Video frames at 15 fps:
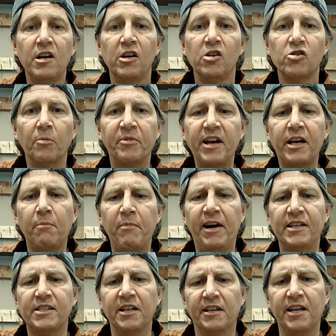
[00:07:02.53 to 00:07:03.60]
So I'm taking
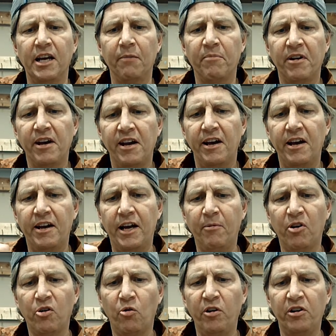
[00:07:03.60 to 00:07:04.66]
masking tape, and I'm
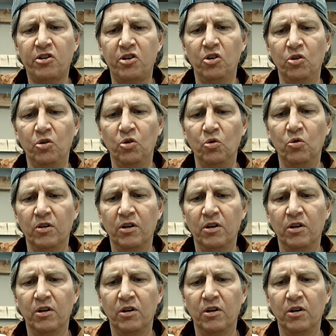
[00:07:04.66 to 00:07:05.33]
going to